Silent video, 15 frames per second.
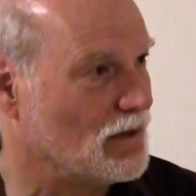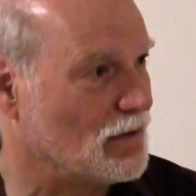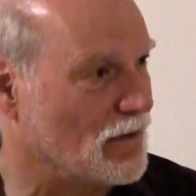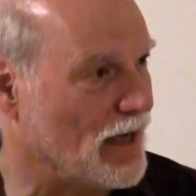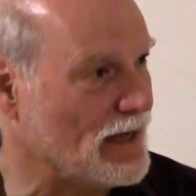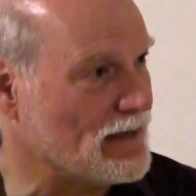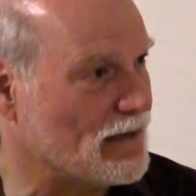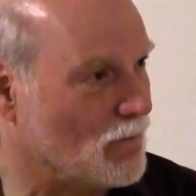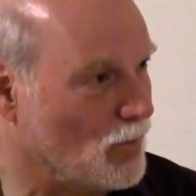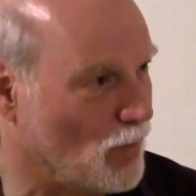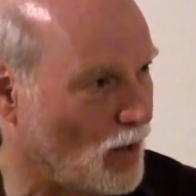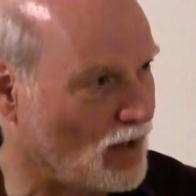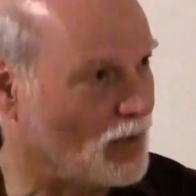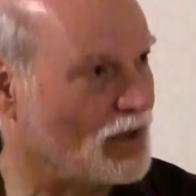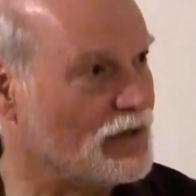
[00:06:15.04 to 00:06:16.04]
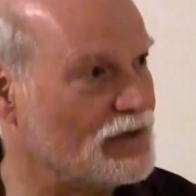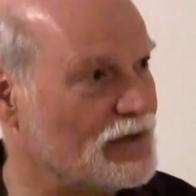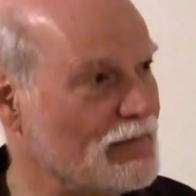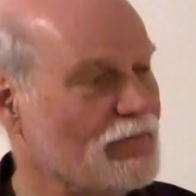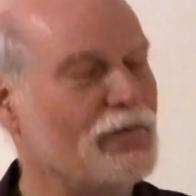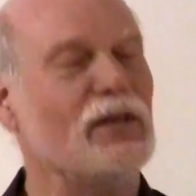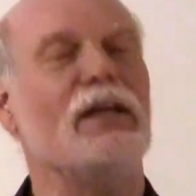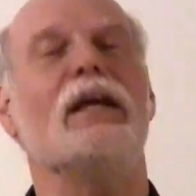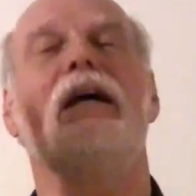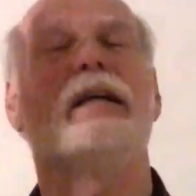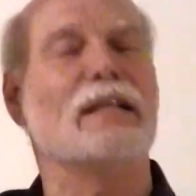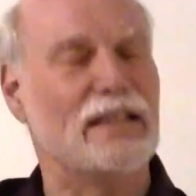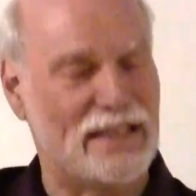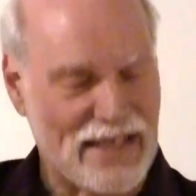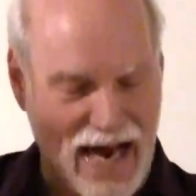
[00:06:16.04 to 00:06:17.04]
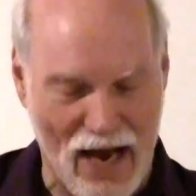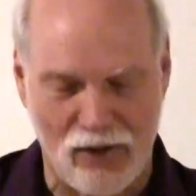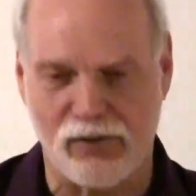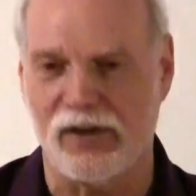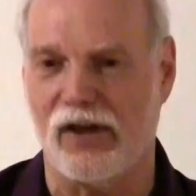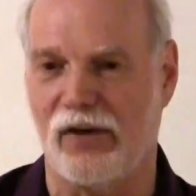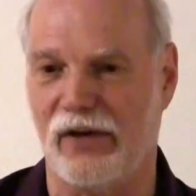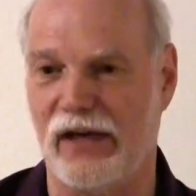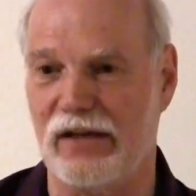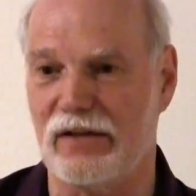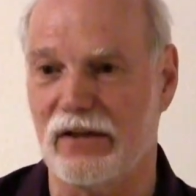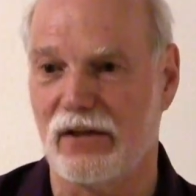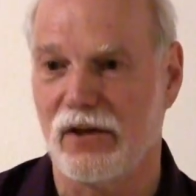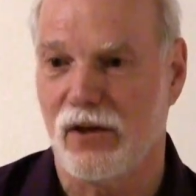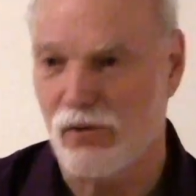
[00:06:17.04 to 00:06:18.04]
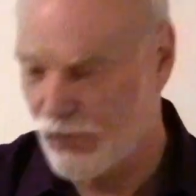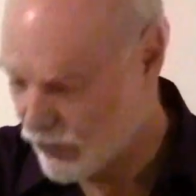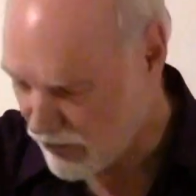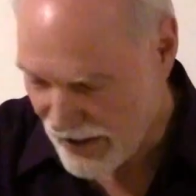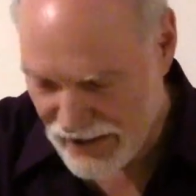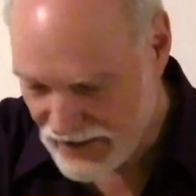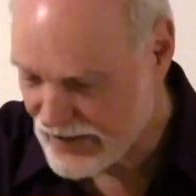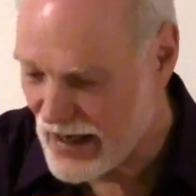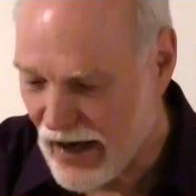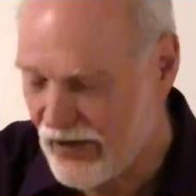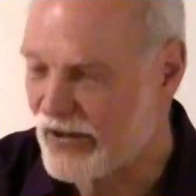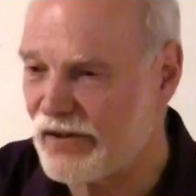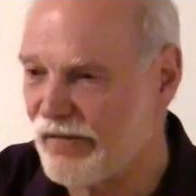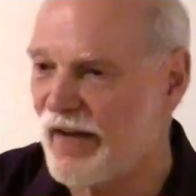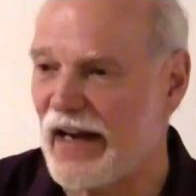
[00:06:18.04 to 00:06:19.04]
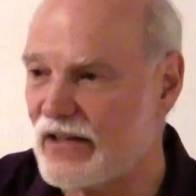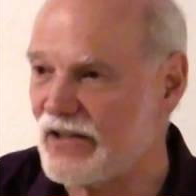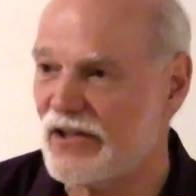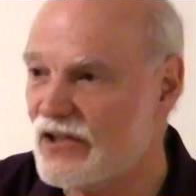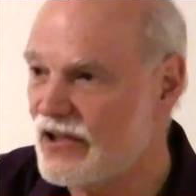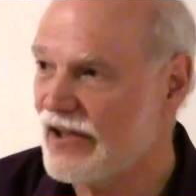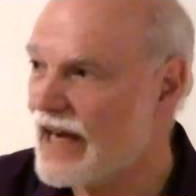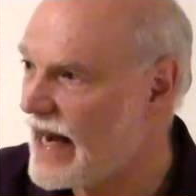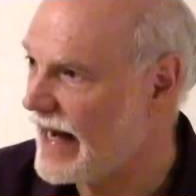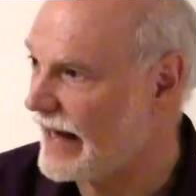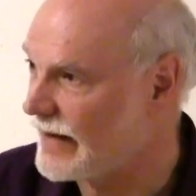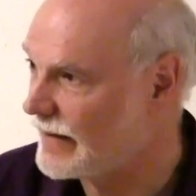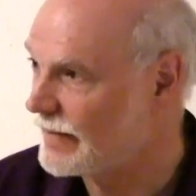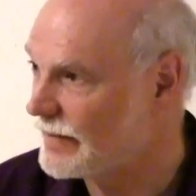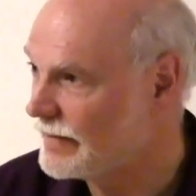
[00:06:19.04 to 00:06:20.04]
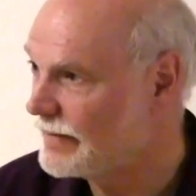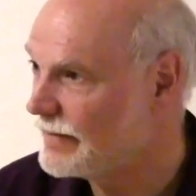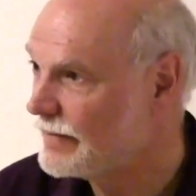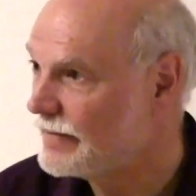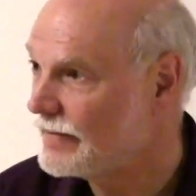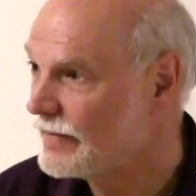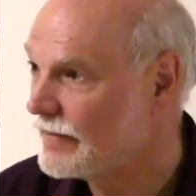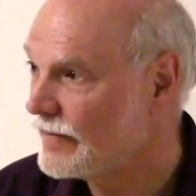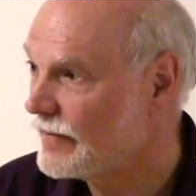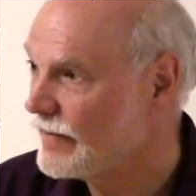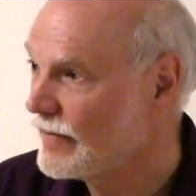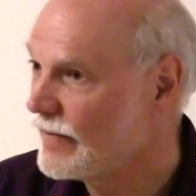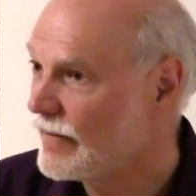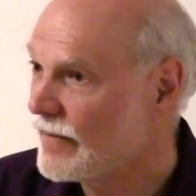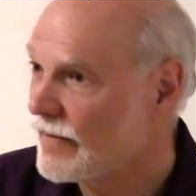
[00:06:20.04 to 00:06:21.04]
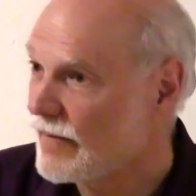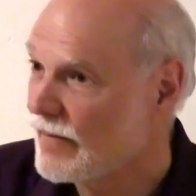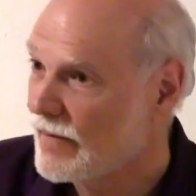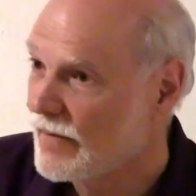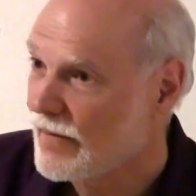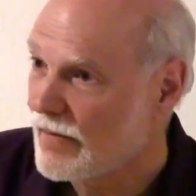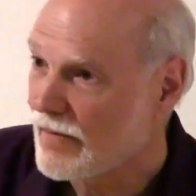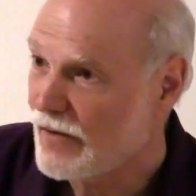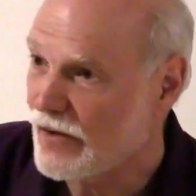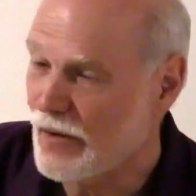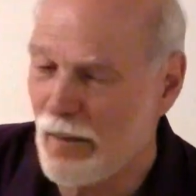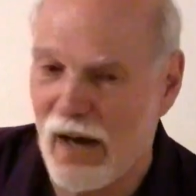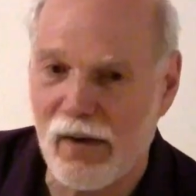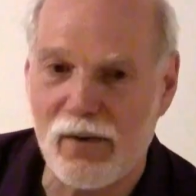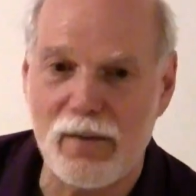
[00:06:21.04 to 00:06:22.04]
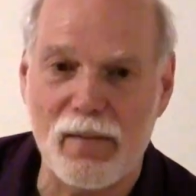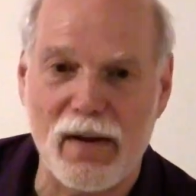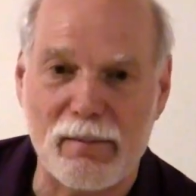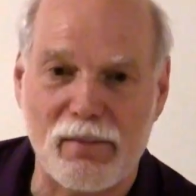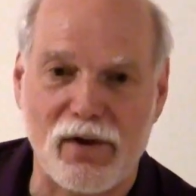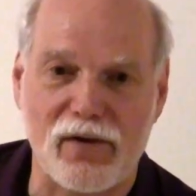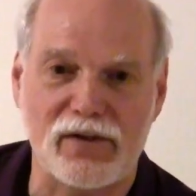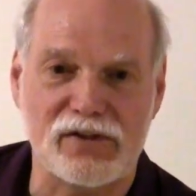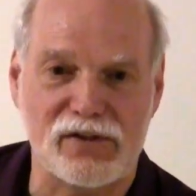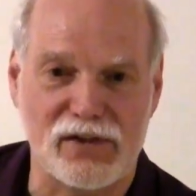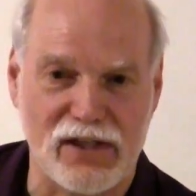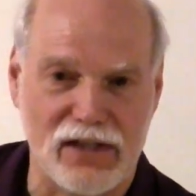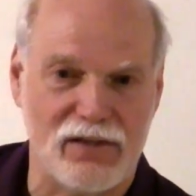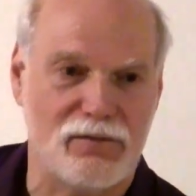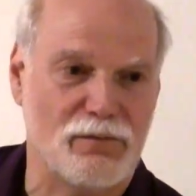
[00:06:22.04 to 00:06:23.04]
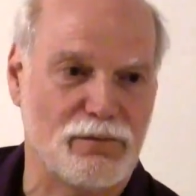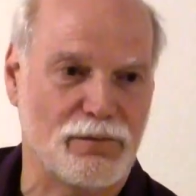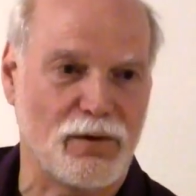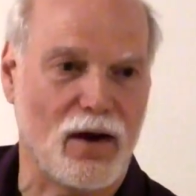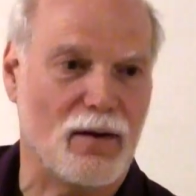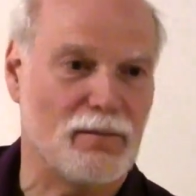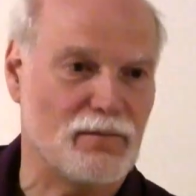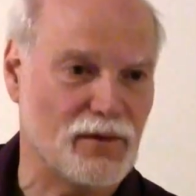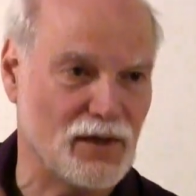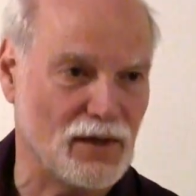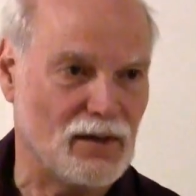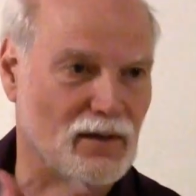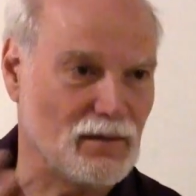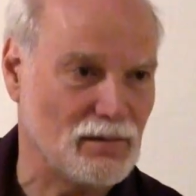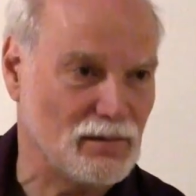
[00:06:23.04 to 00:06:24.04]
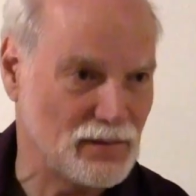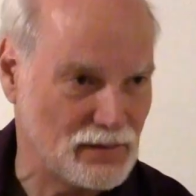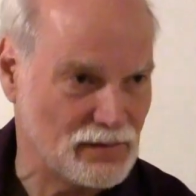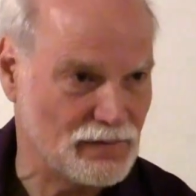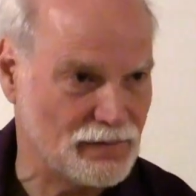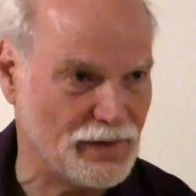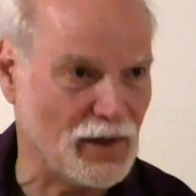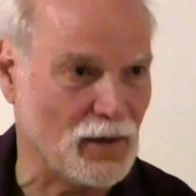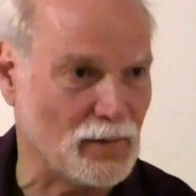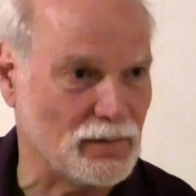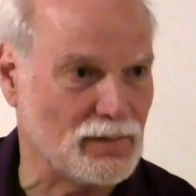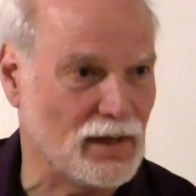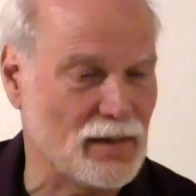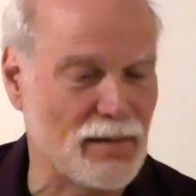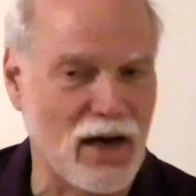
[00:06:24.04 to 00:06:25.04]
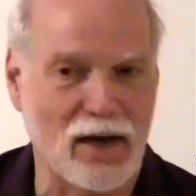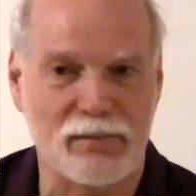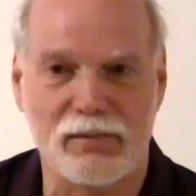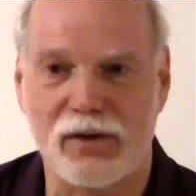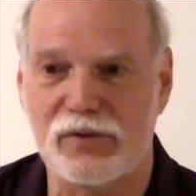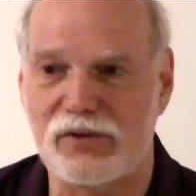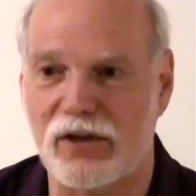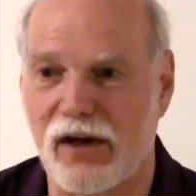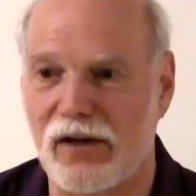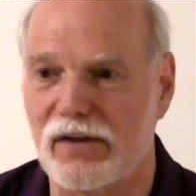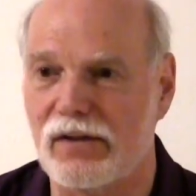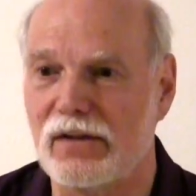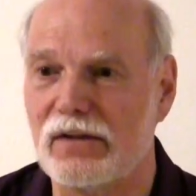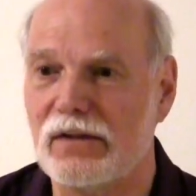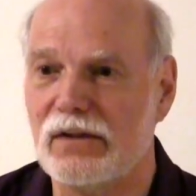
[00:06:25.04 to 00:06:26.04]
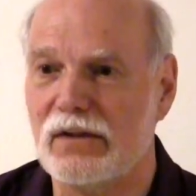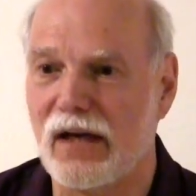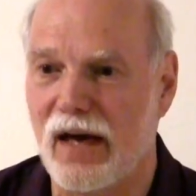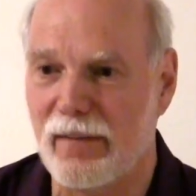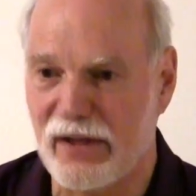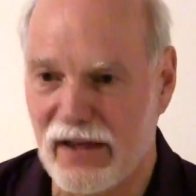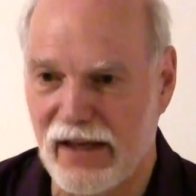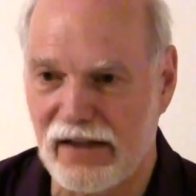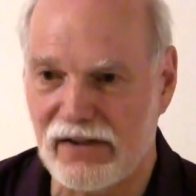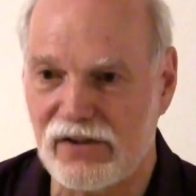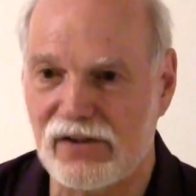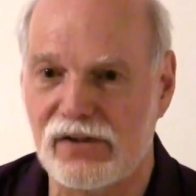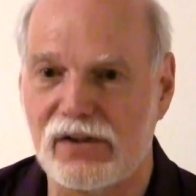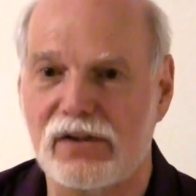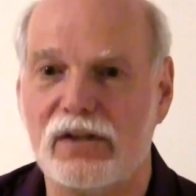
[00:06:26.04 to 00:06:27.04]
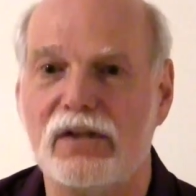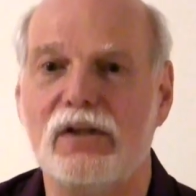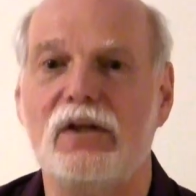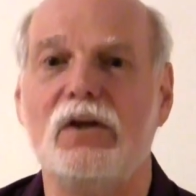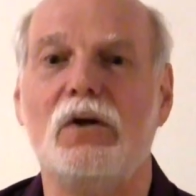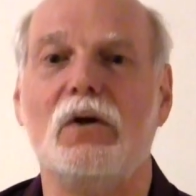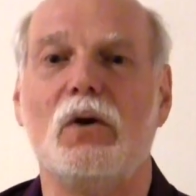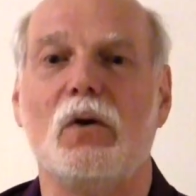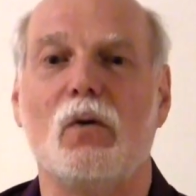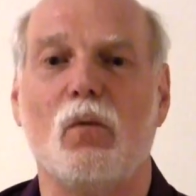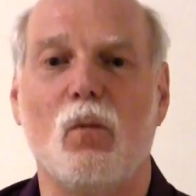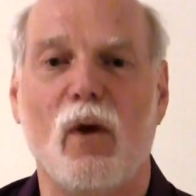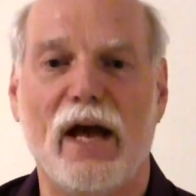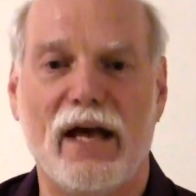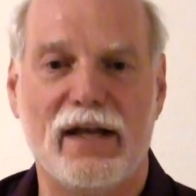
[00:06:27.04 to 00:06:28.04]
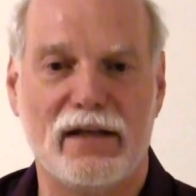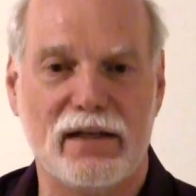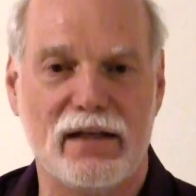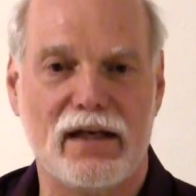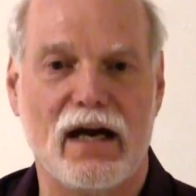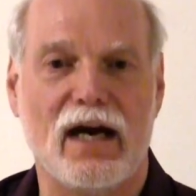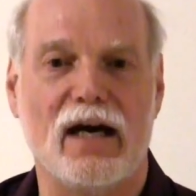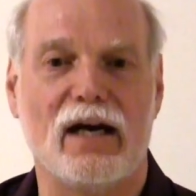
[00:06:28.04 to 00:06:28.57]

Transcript: right? Want a new symphony? Download it. Write it down as fast as you can. You may remember a scene from the film about Mozart, Amadeus, when